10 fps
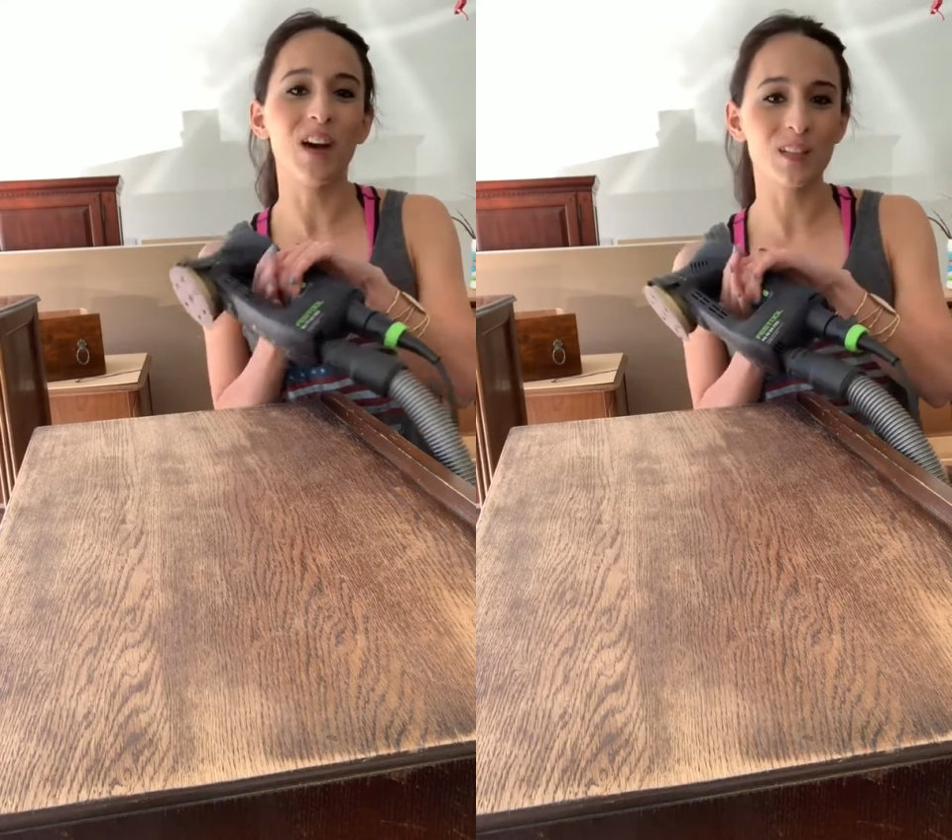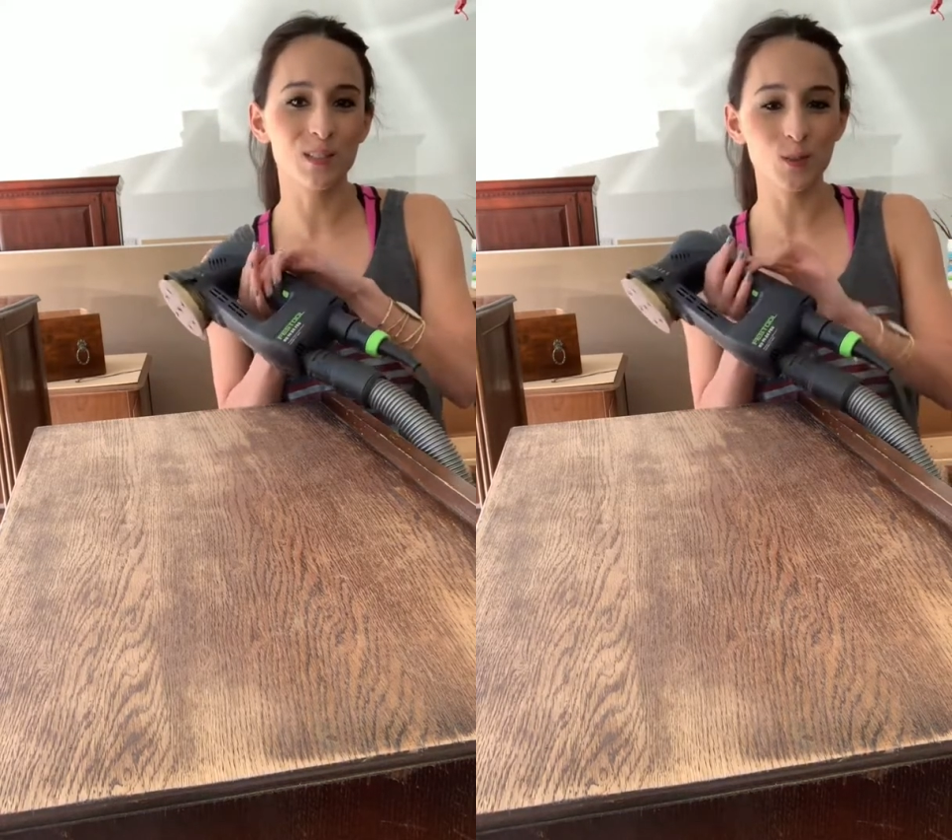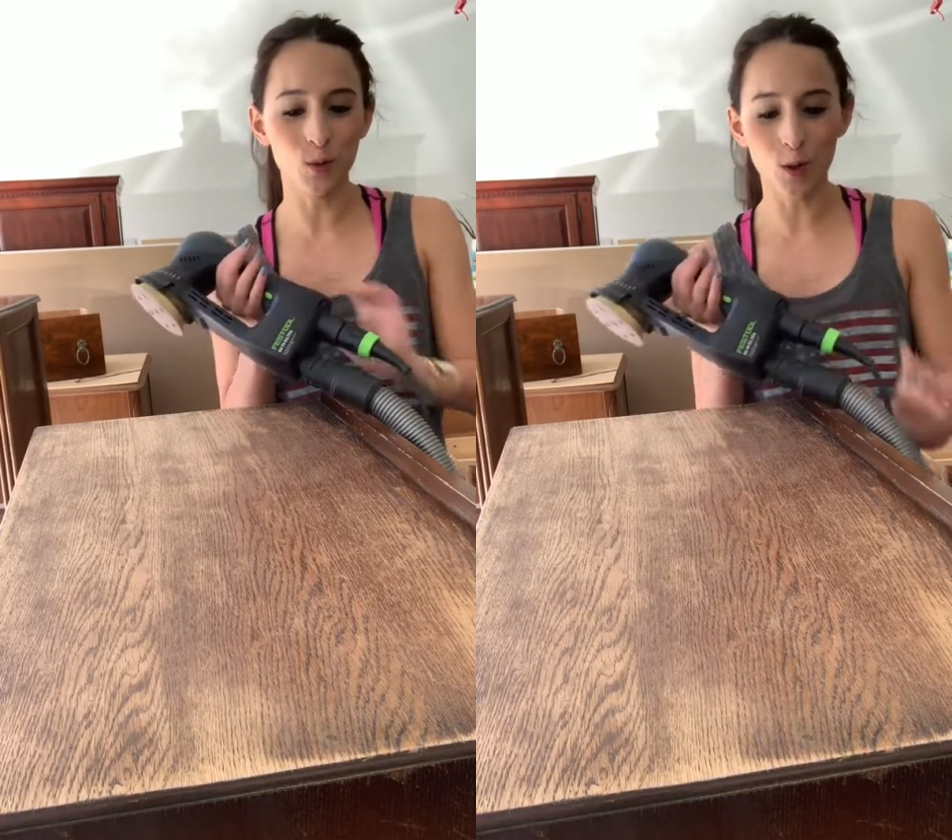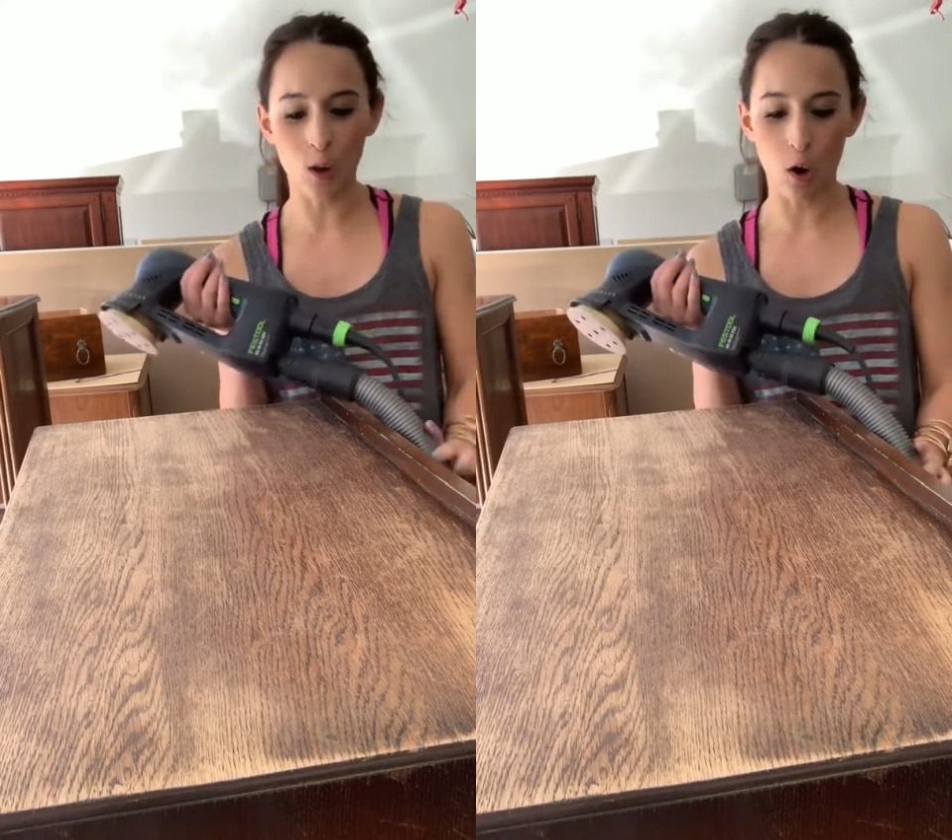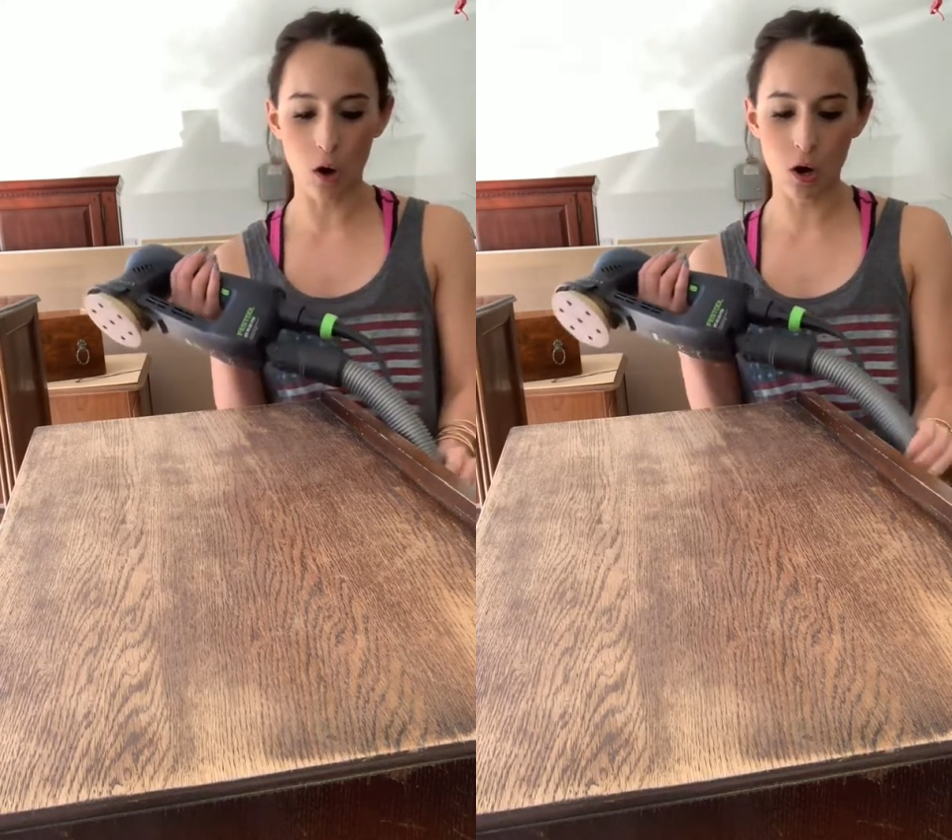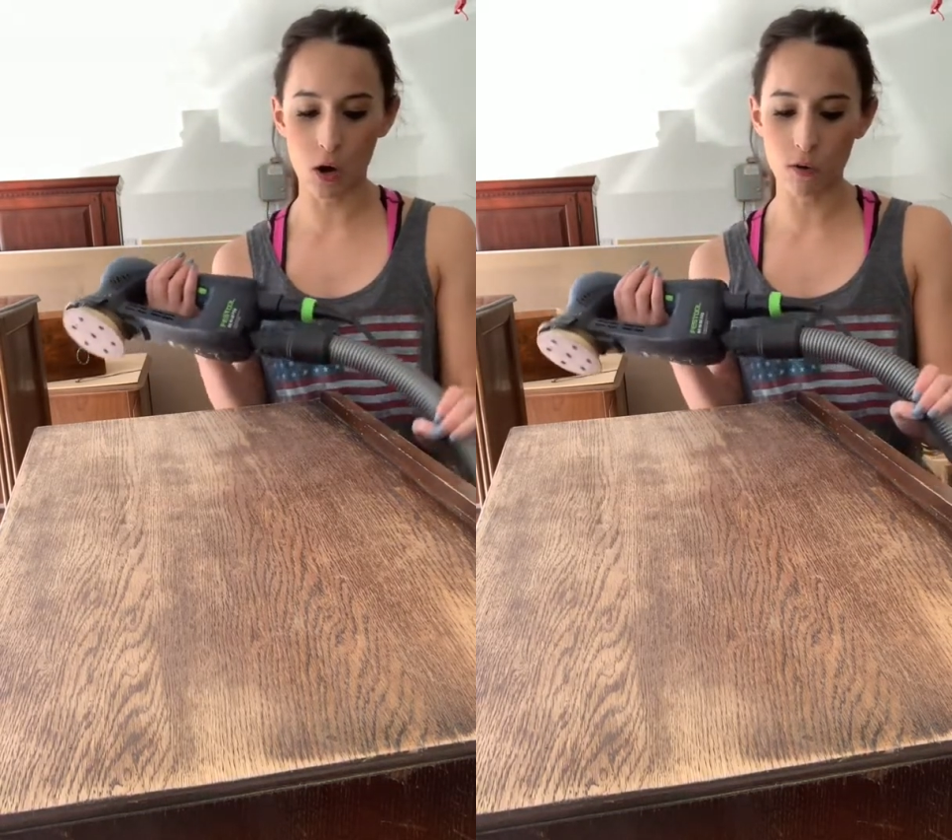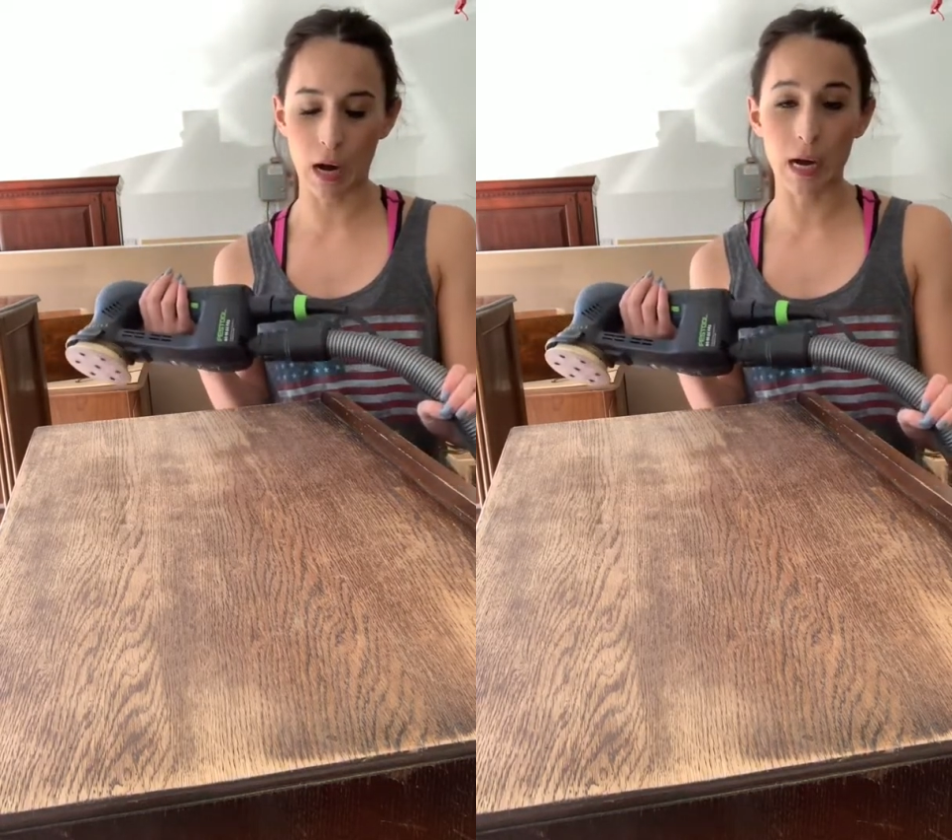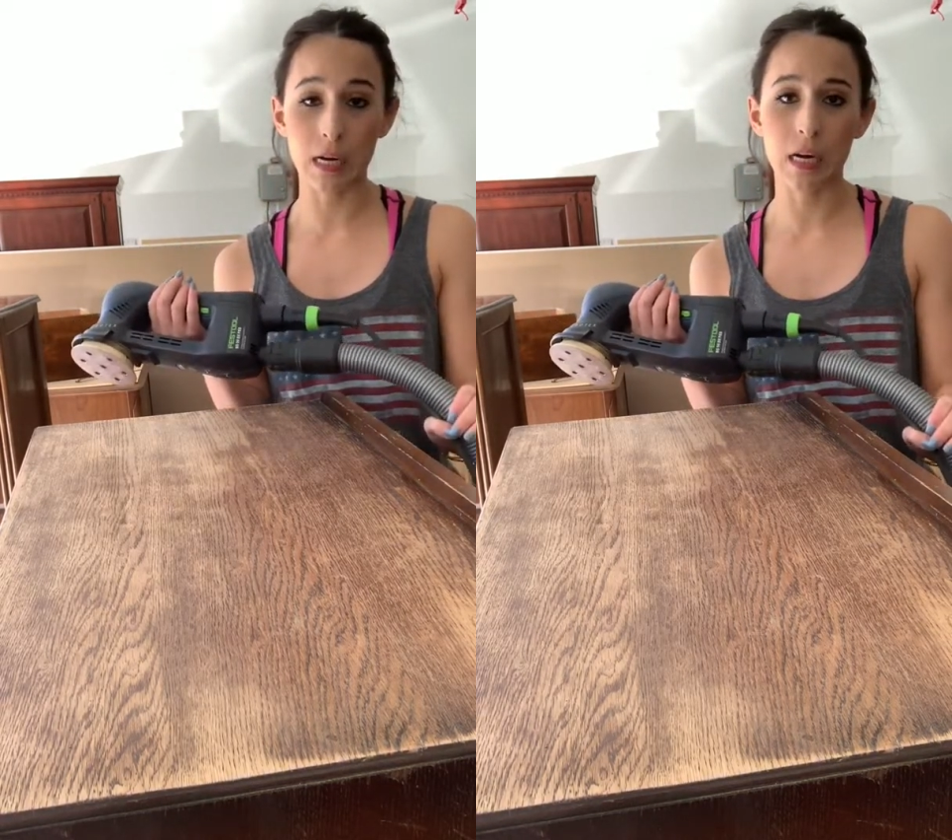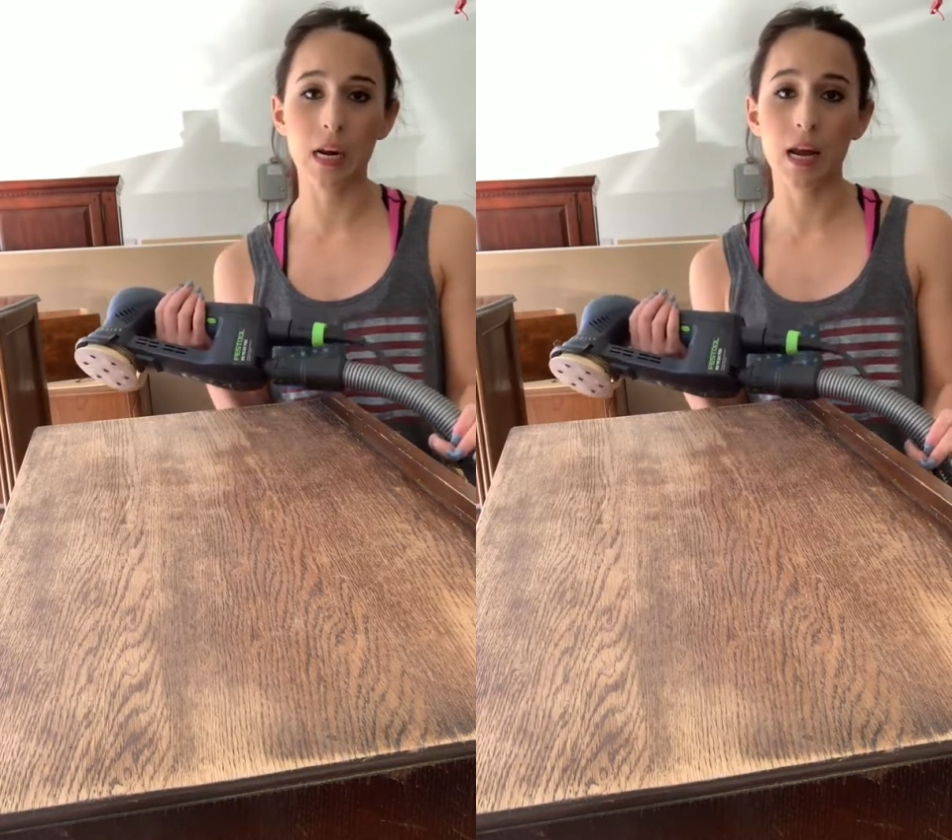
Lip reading: Festool RO90,